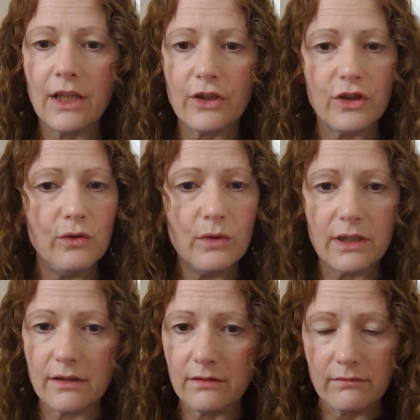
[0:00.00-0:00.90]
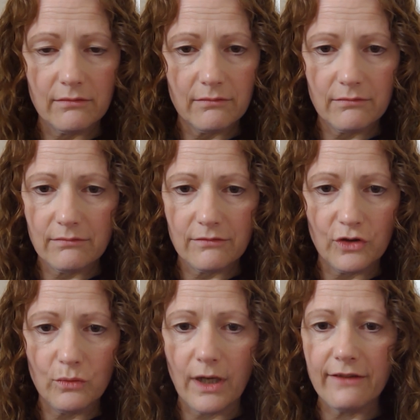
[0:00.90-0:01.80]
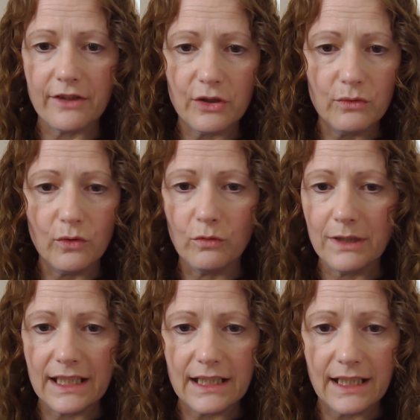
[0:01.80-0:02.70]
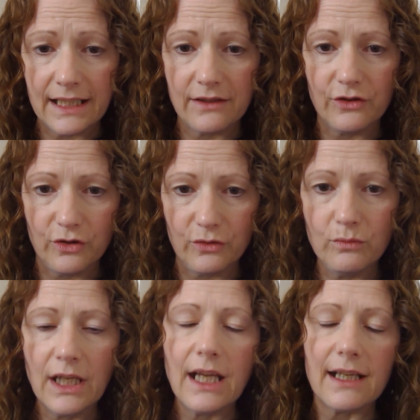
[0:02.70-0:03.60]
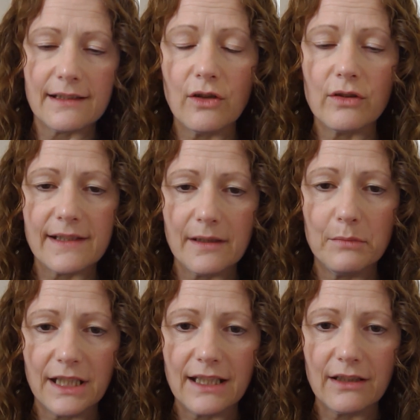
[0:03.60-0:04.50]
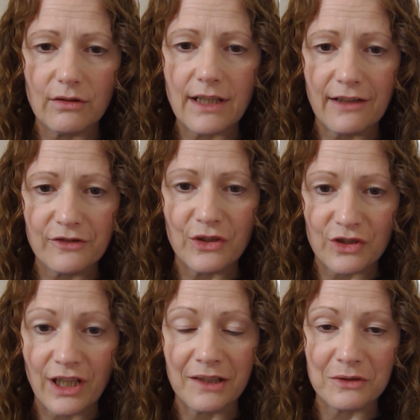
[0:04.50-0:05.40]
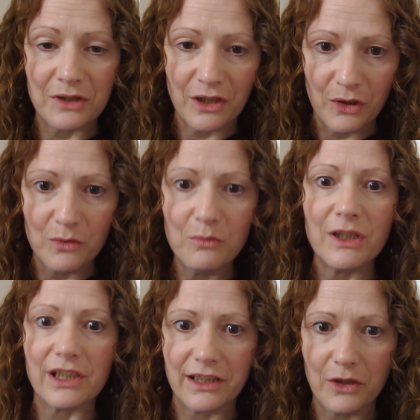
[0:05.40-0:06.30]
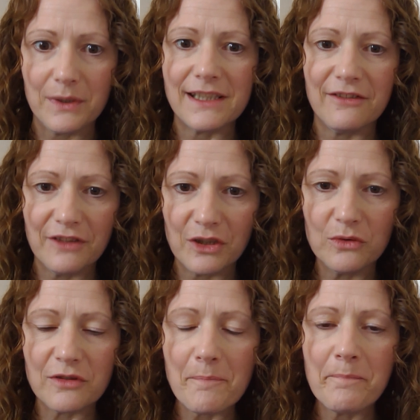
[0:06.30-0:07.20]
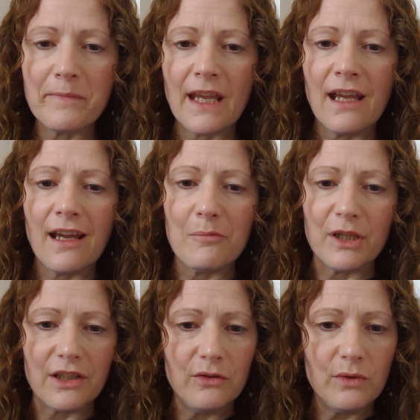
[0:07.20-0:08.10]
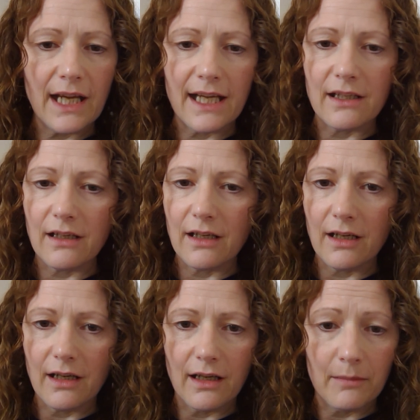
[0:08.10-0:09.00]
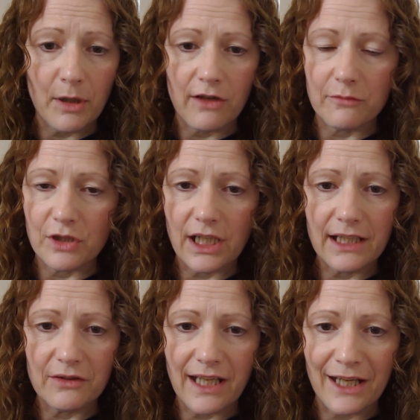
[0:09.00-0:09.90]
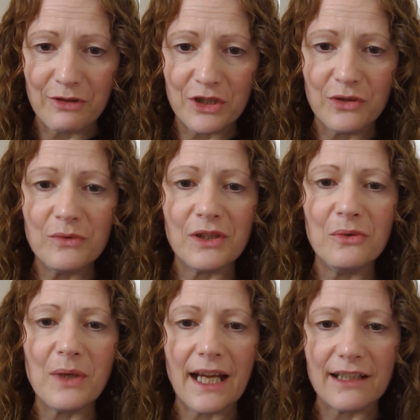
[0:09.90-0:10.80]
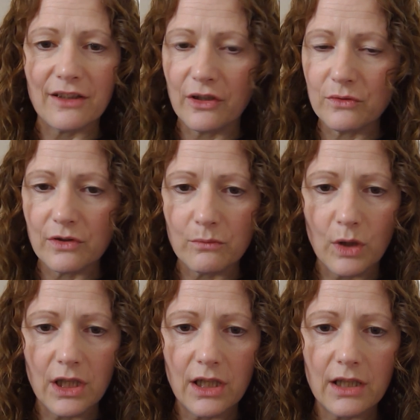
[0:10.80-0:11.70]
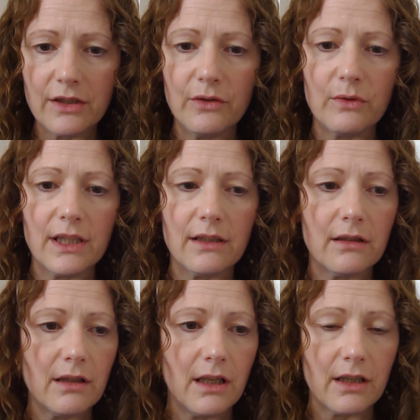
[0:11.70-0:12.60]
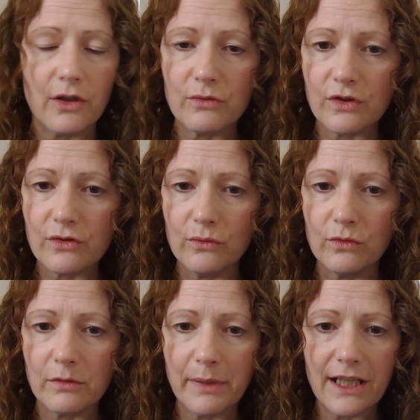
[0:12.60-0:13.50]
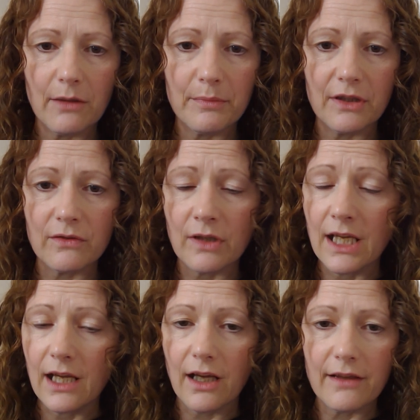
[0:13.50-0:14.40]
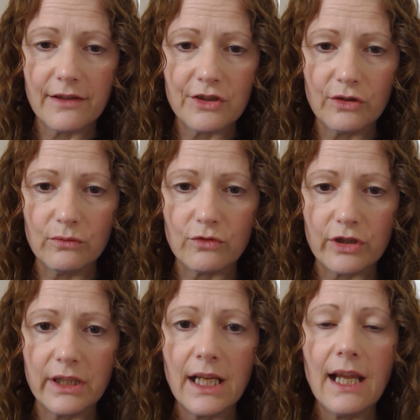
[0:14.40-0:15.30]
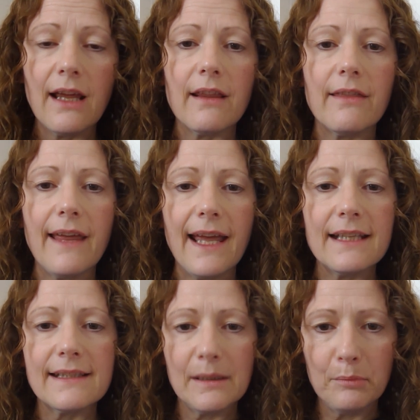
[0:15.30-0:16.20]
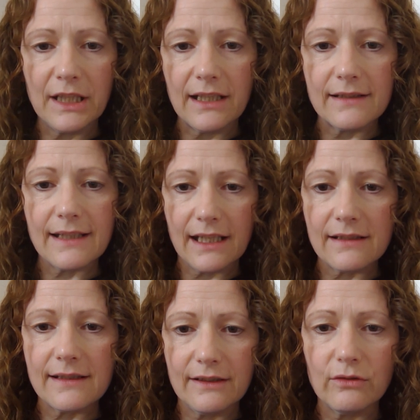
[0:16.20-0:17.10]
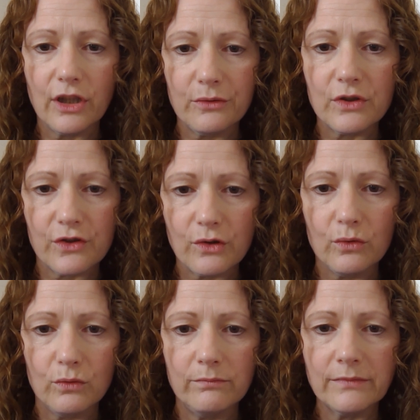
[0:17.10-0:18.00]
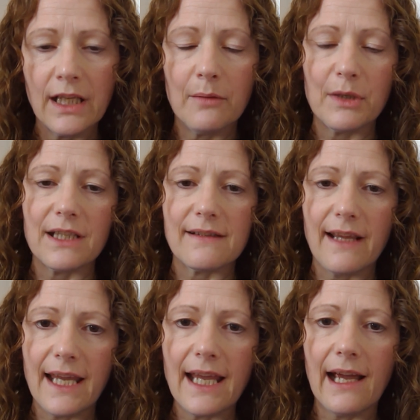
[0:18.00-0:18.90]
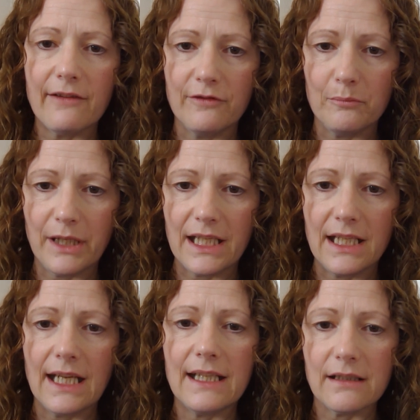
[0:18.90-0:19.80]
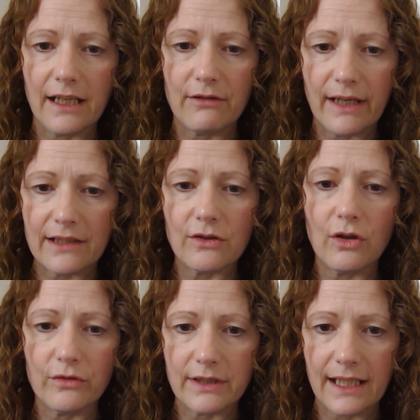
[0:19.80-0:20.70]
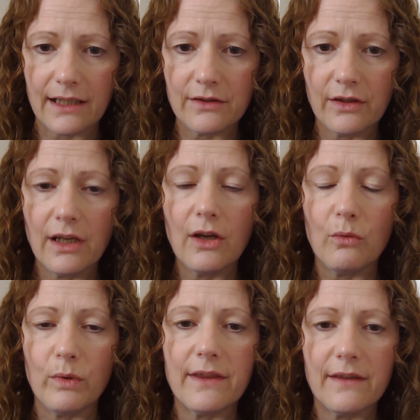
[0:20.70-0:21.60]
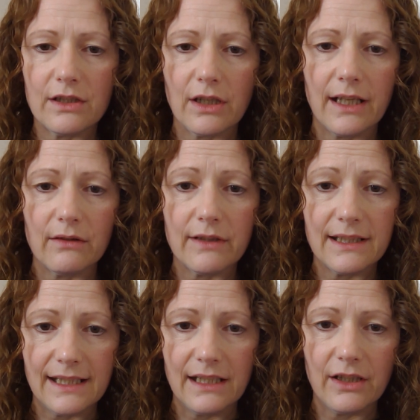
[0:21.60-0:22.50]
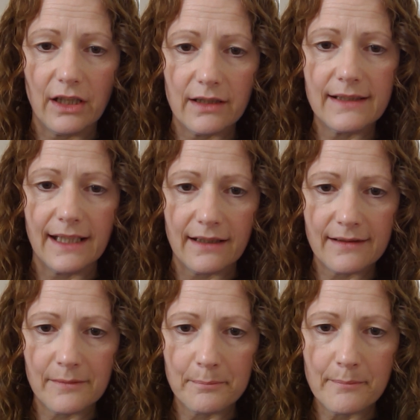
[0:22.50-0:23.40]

you can do whatever you normally need to do, as long as somebody can look after your child at home, which I know is difficult. But you can, apart from childcare issues, you can go to work, you can go to school to pick up your other children. Their siblings can still go to school because they haven't been in direct contact with the child that's in year 6.